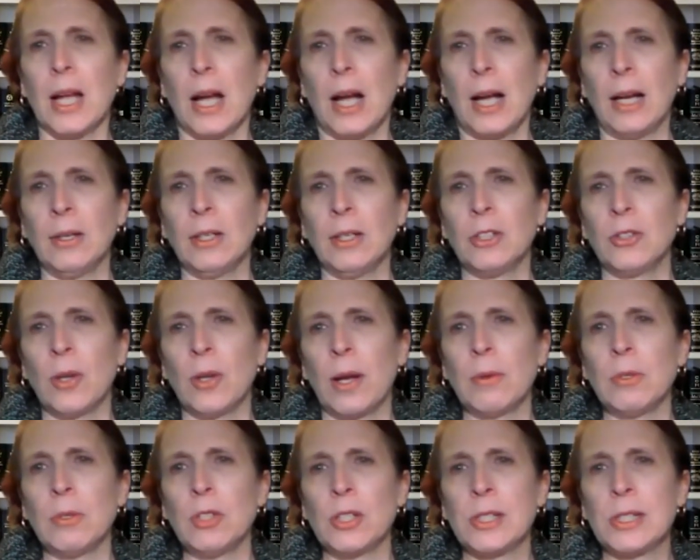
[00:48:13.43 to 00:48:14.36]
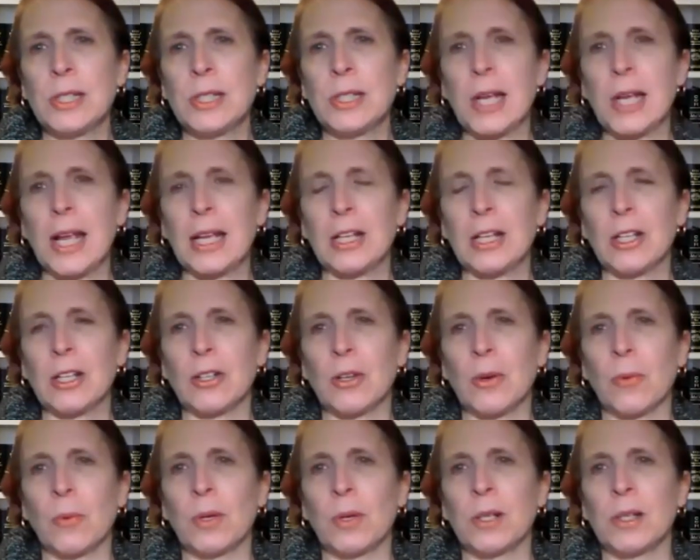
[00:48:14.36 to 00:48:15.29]
I would just say, you
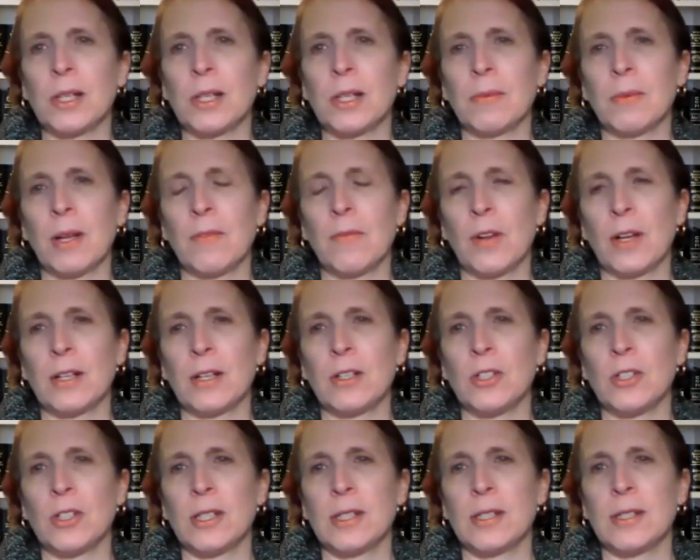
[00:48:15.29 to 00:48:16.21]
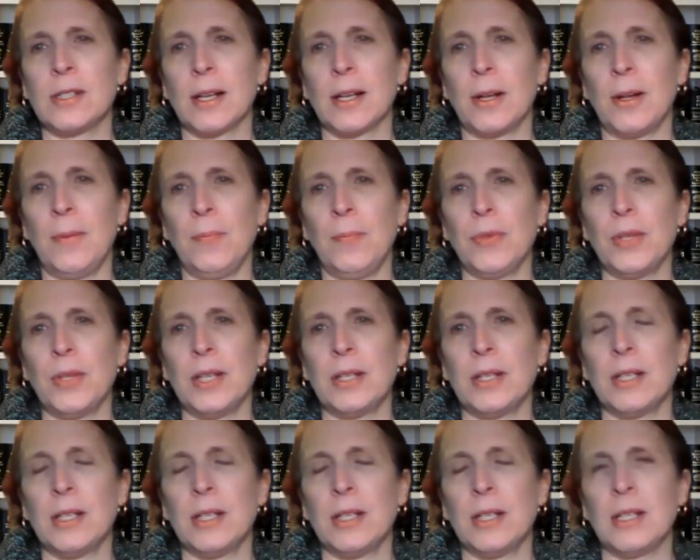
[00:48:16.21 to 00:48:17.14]
know, one of the advantages
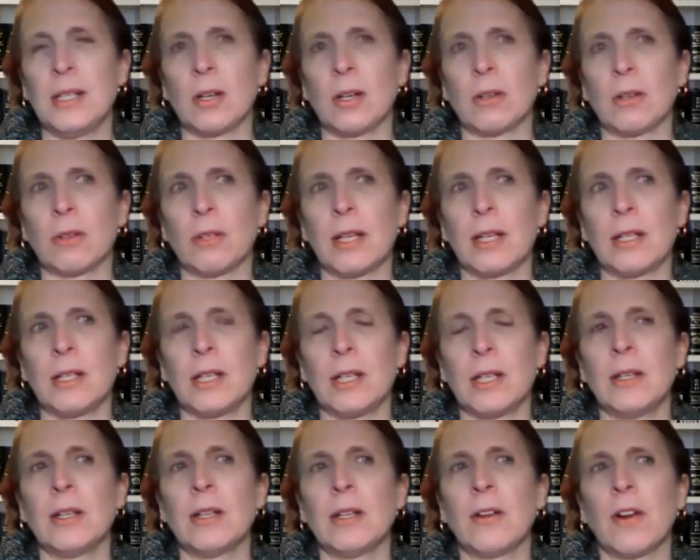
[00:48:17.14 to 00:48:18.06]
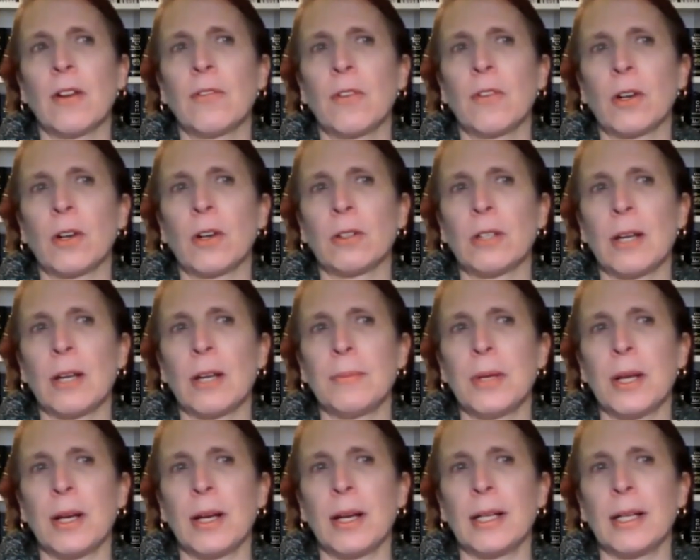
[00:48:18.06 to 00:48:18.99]
of our
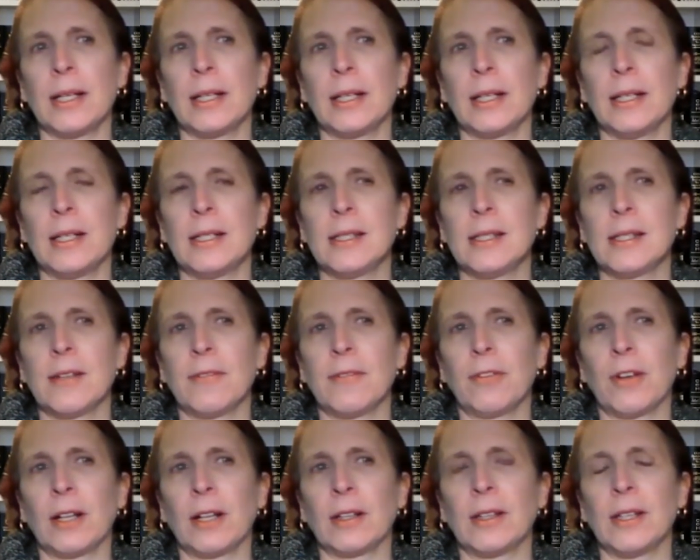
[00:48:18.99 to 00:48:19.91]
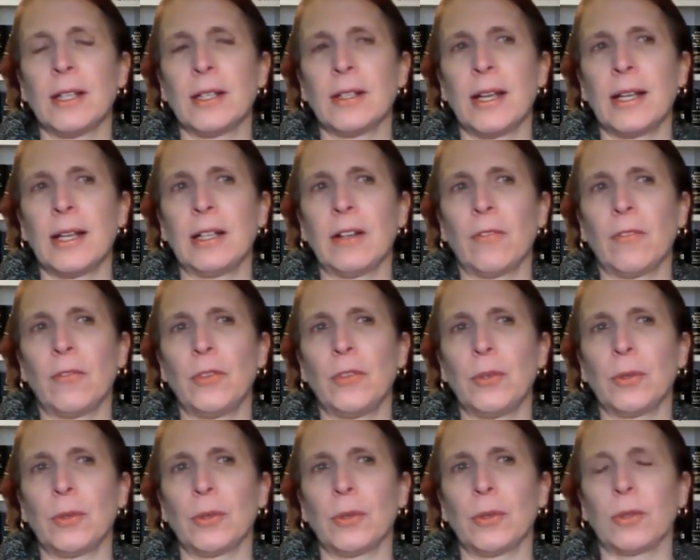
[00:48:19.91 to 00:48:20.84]
alumni is the fact that, like, if
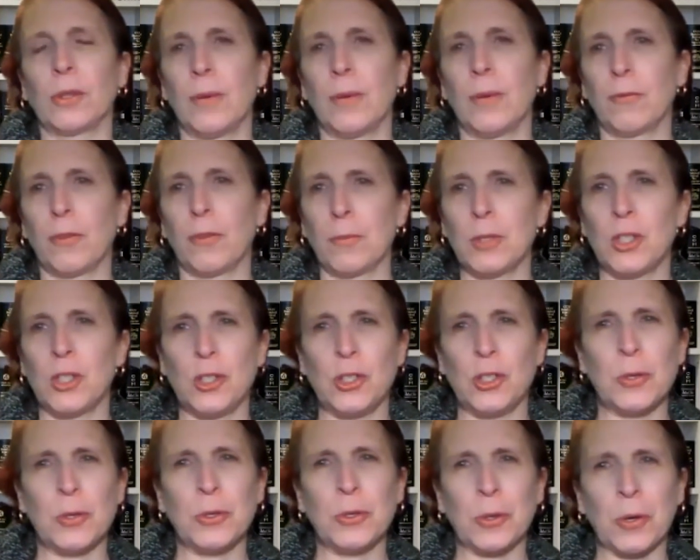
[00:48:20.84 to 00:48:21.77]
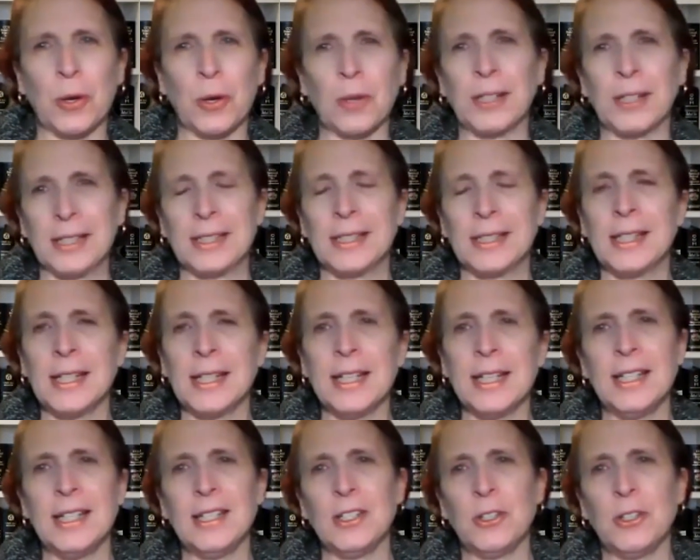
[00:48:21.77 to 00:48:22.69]
you're from GGU and you're on
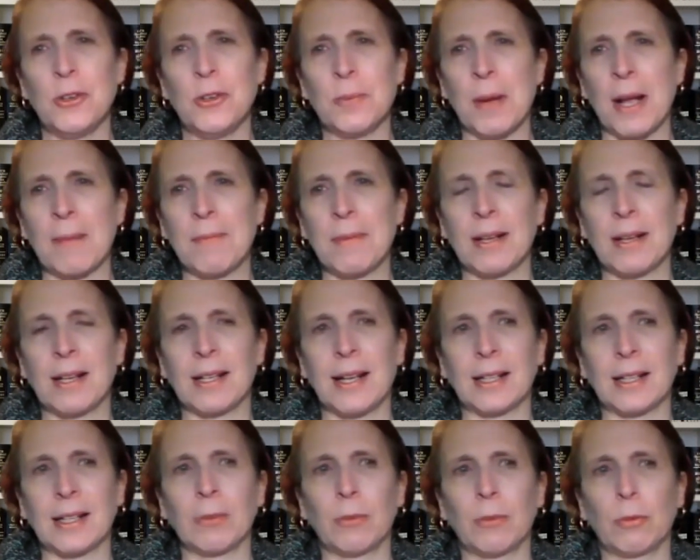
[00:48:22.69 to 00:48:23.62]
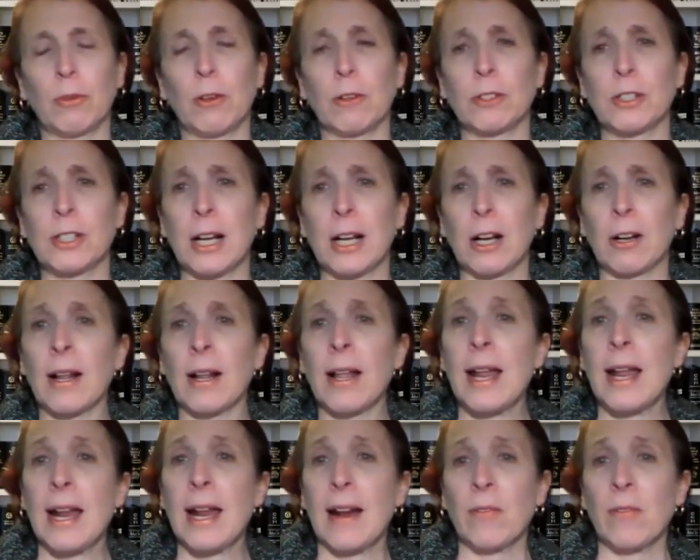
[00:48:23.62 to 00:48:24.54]
LinkedIn, you might be connected with folks there.
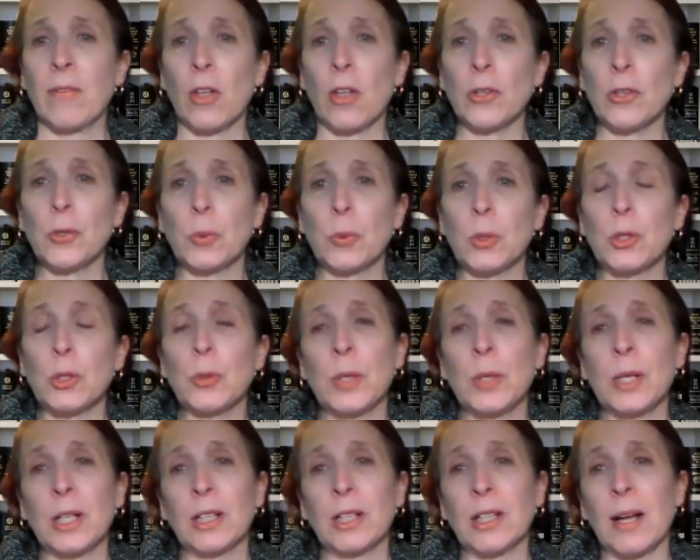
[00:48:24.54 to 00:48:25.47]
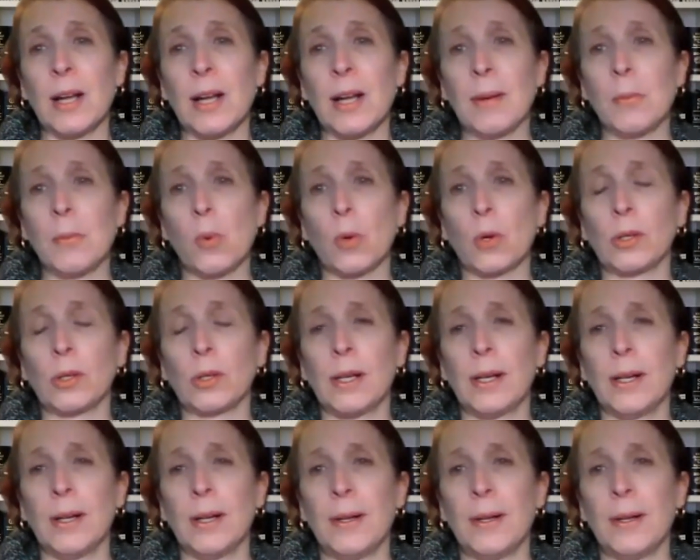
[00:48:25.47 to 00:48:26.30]
And also, we're doing a lot more